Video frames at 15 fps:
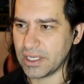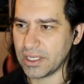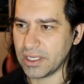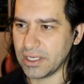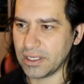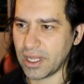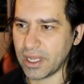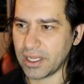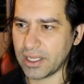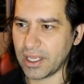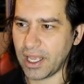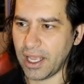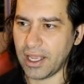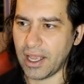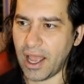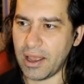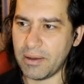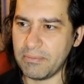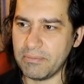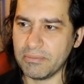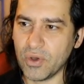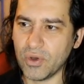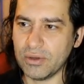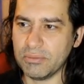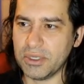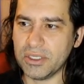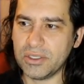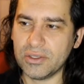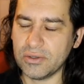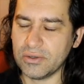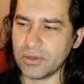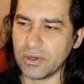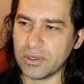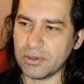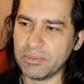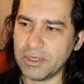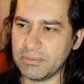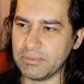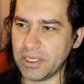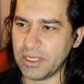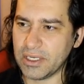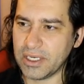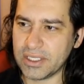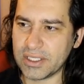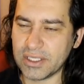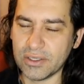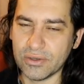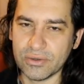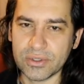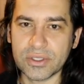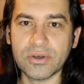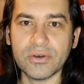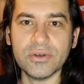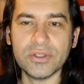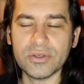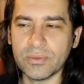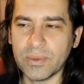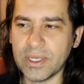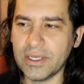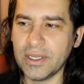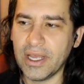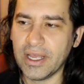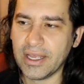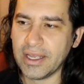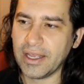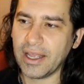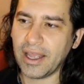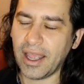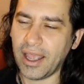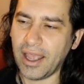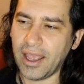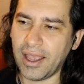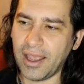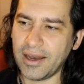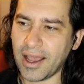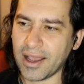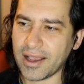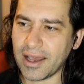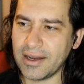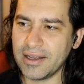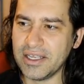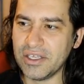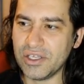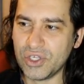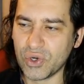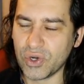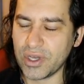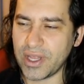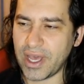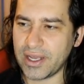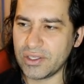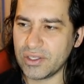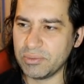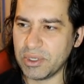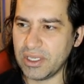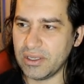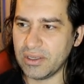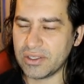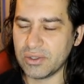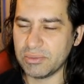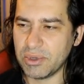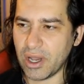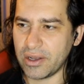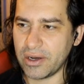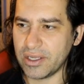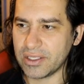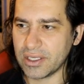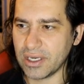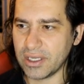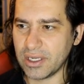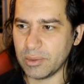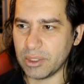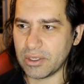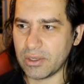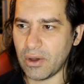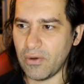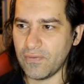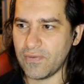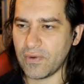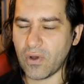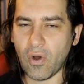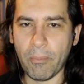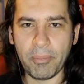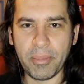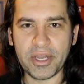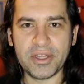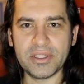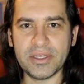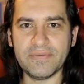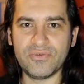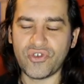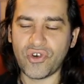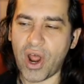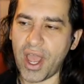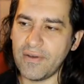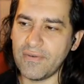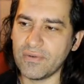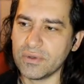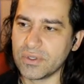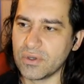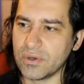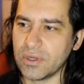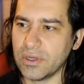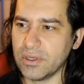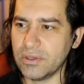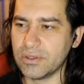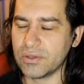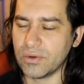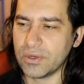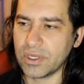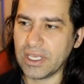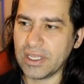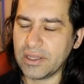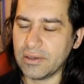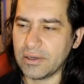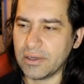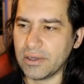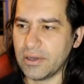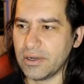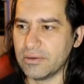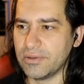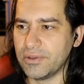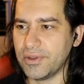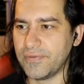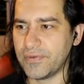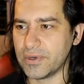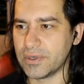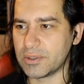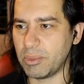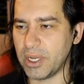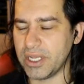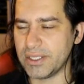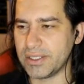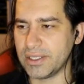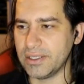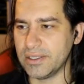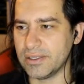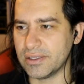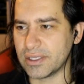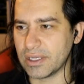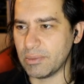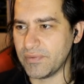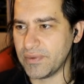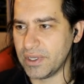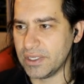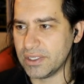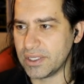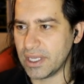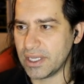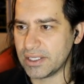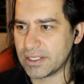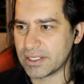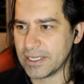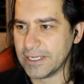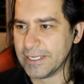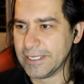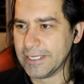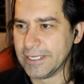telling like, hey, I'm going to beat you, you're going to beat me, let's see who is going to win. And I kind of enjoy that, to be honest, a little bit of competitive drive. Who's gonna get the first place in some of these things.